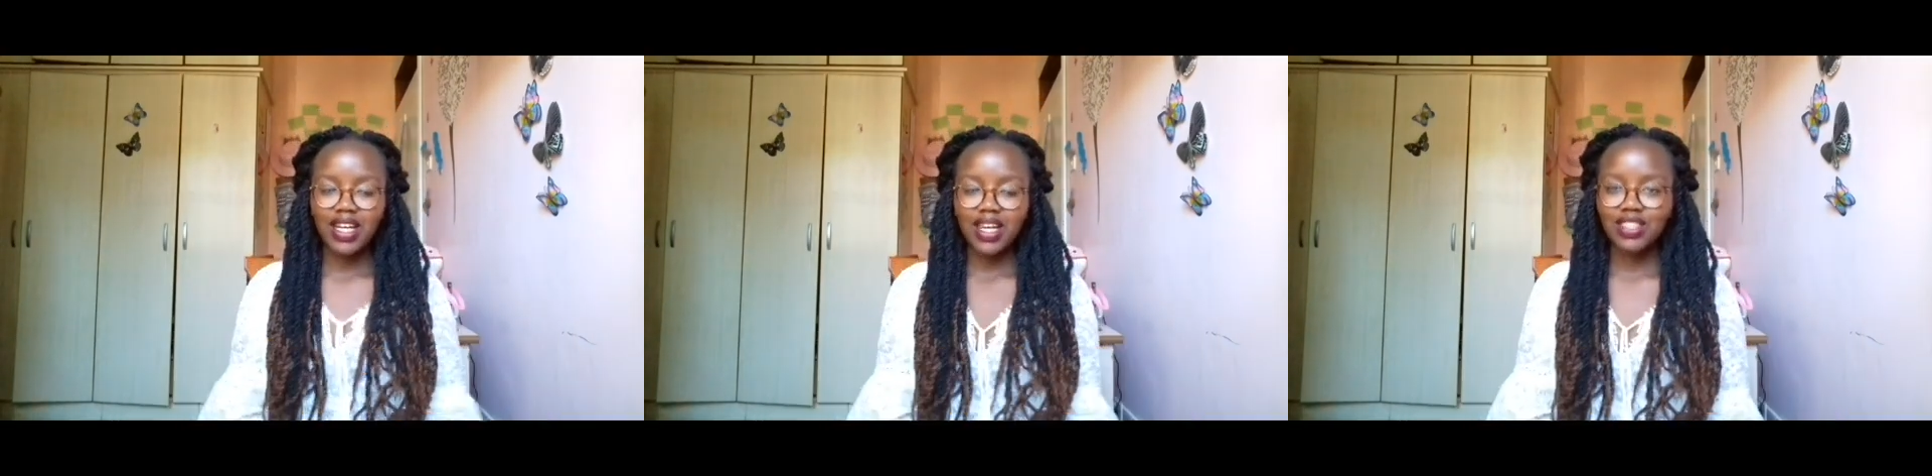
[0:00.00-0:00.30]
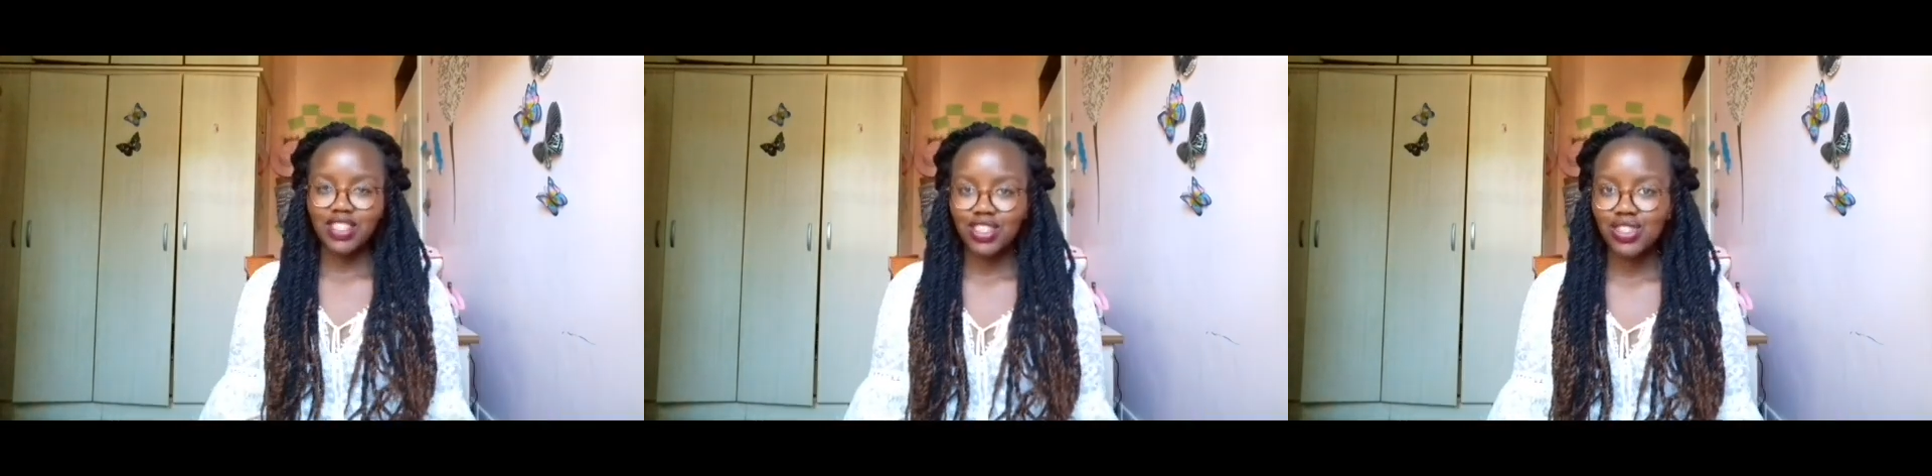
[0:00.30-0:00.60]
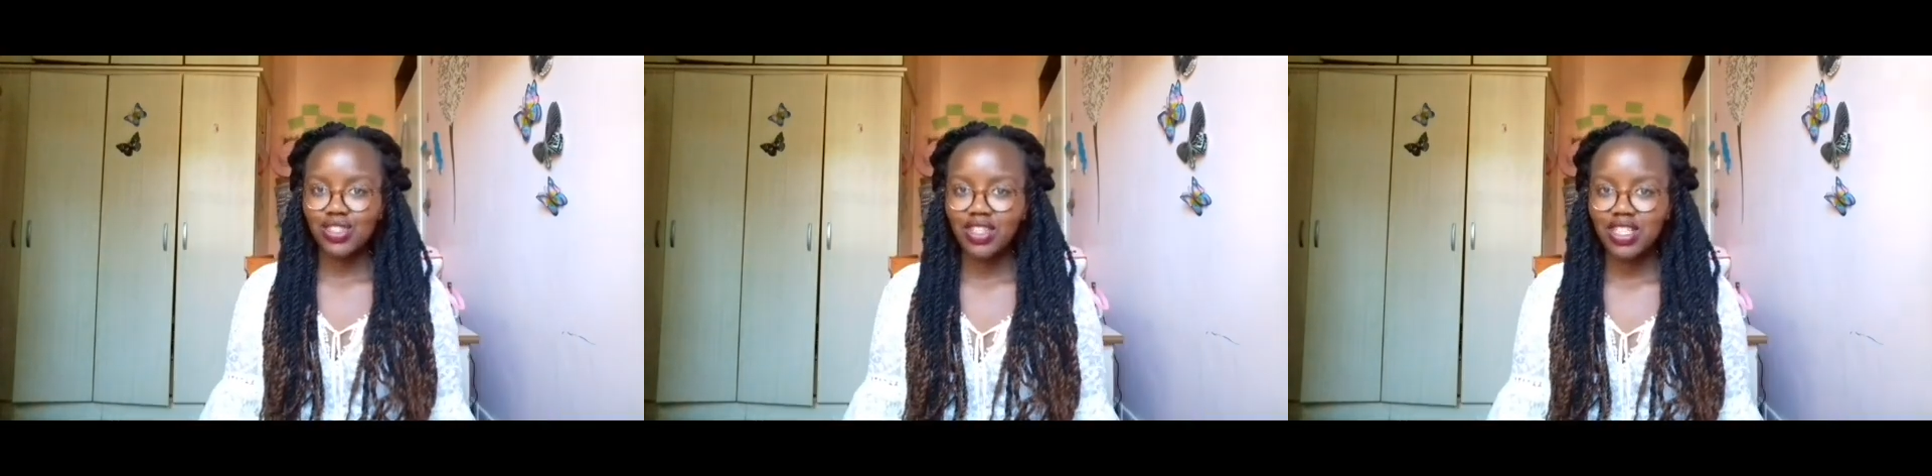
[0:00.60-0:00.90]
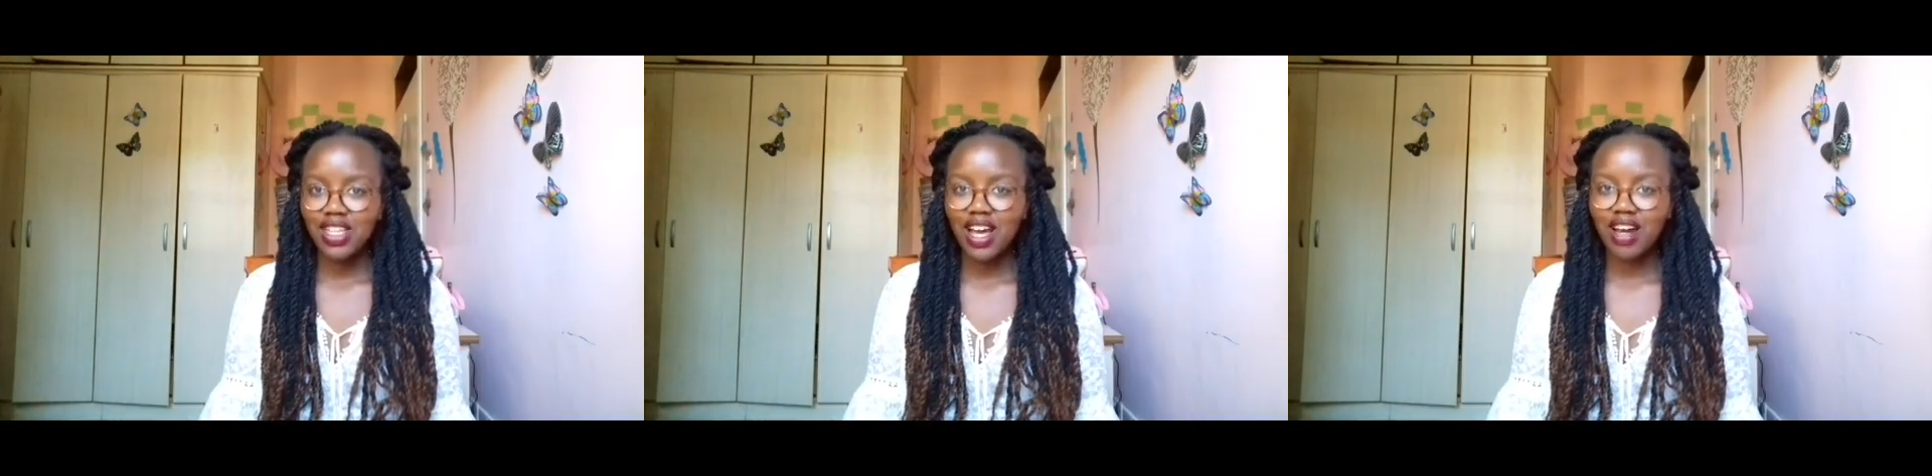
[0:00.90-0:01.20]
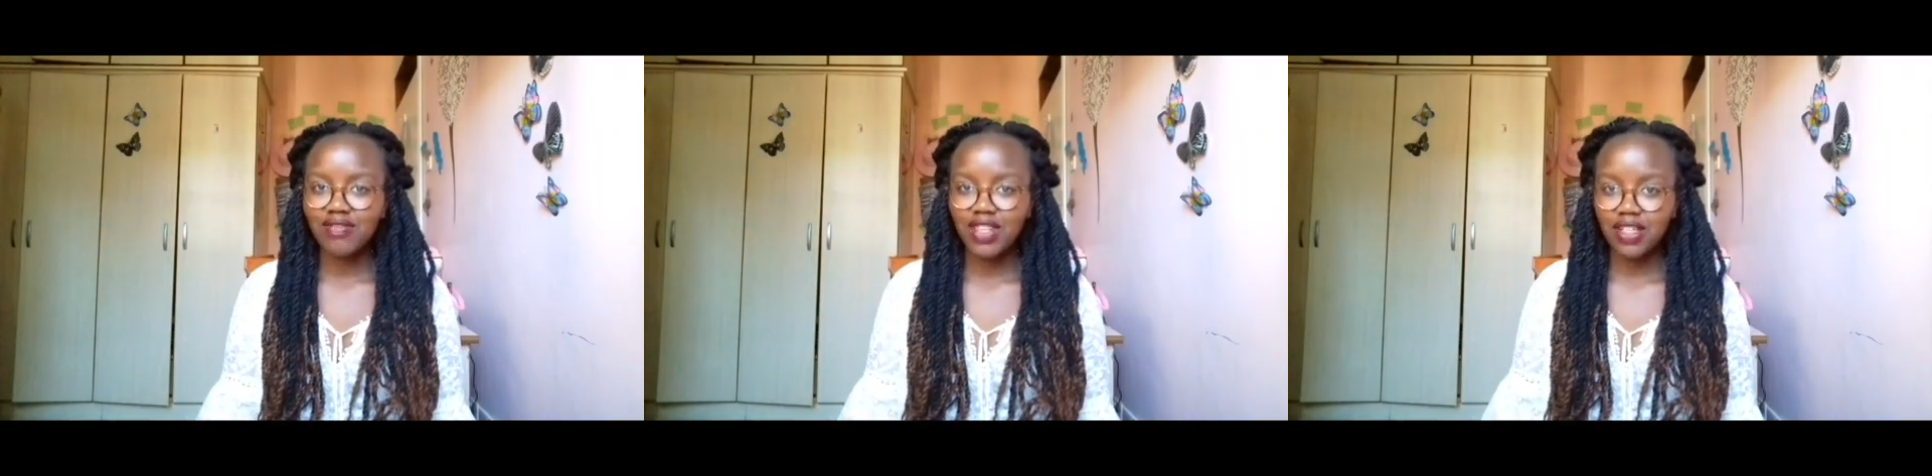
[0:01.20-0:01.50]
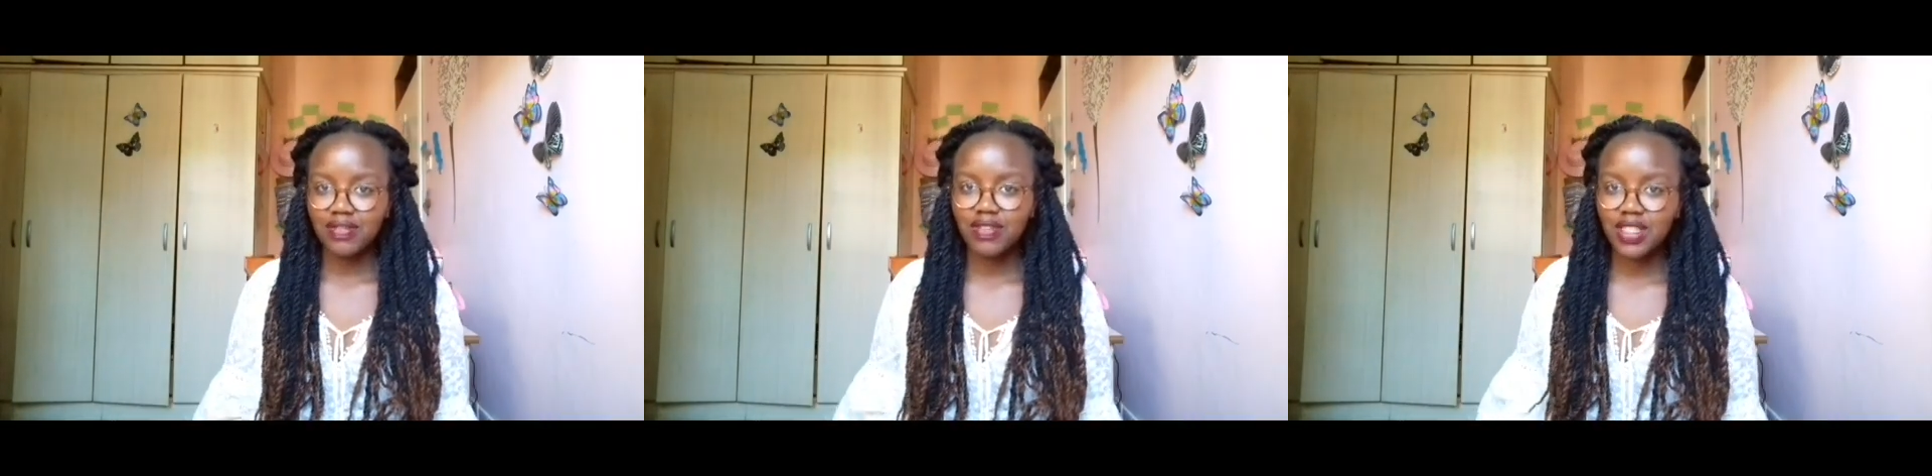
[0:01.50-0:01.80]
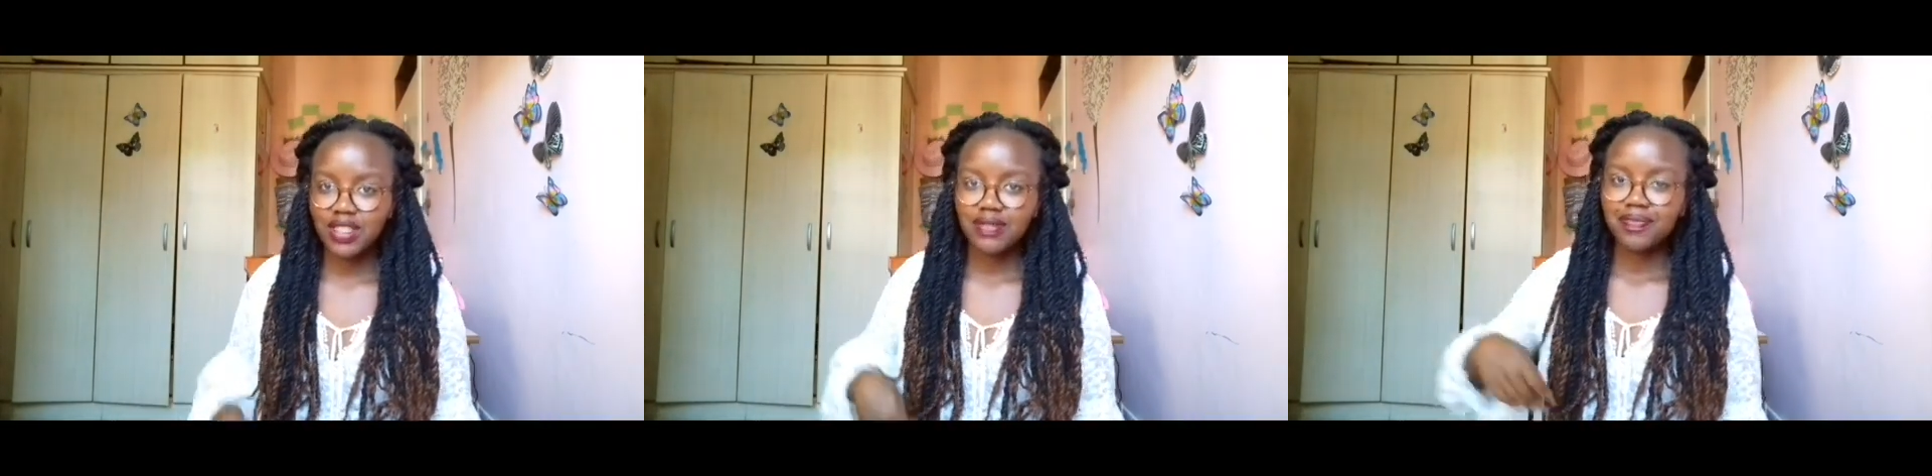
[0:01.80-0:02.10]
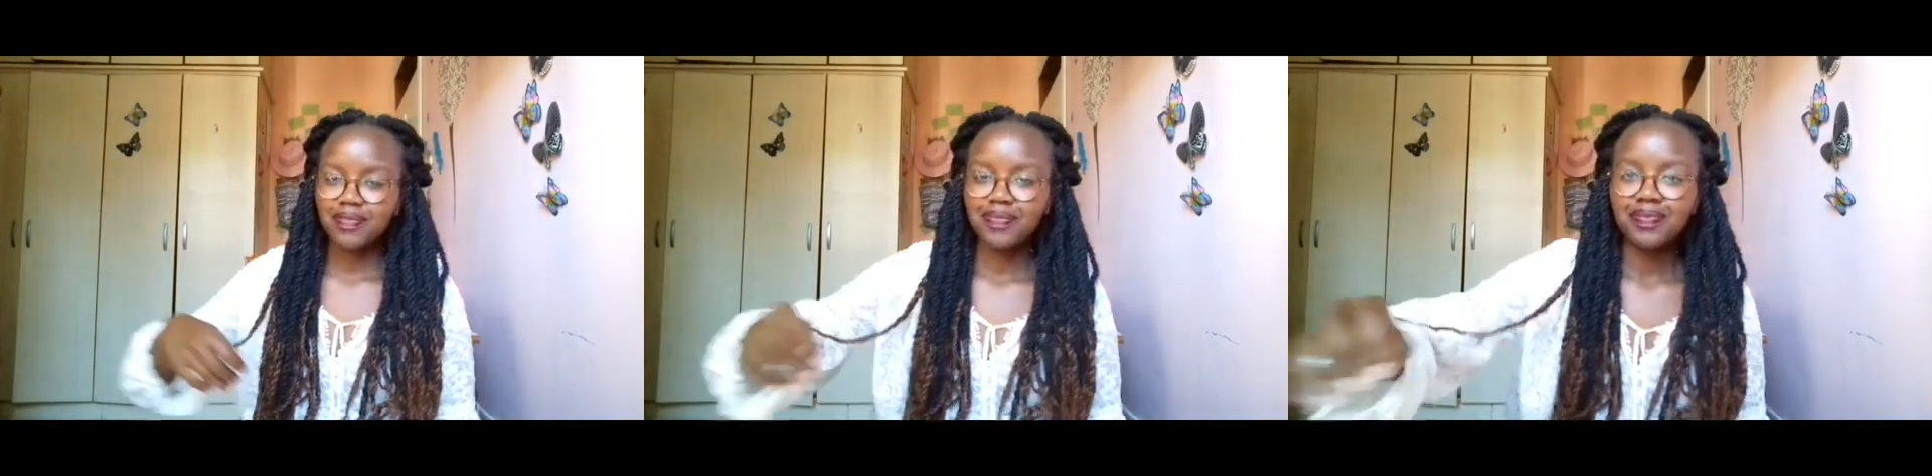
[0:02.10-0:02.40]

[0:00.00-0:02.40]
braid extension that I have left.